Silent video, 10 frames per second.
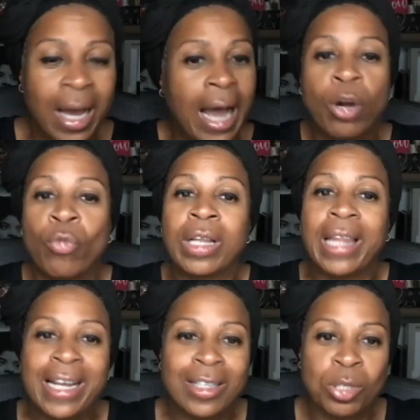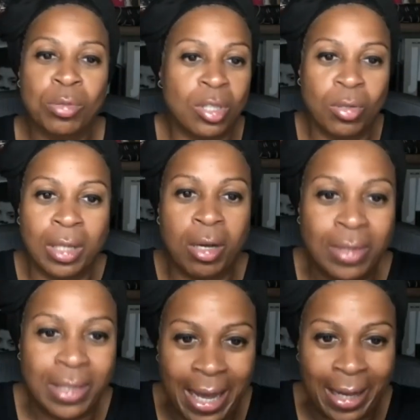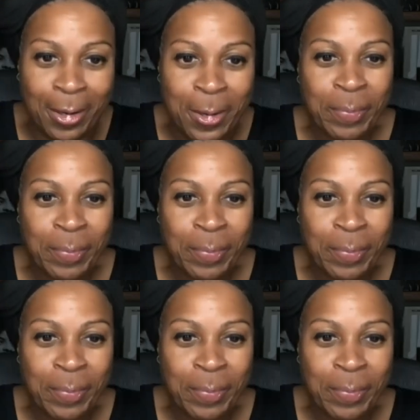I don't relate to student loan debt,